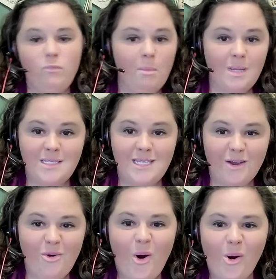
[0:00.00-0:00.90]
When we see a
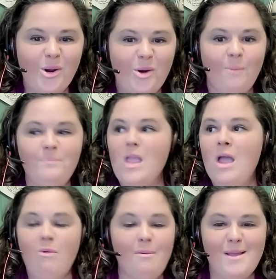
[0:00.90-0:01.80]
cardinal,
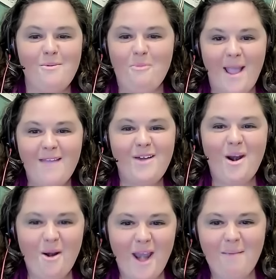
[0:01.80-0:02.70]
when we wave at
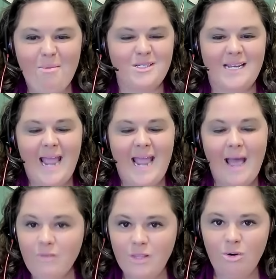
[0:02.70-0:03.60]
our neighbors and
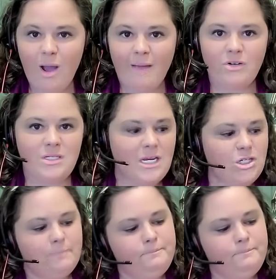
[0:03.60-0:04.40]
have a little conversation,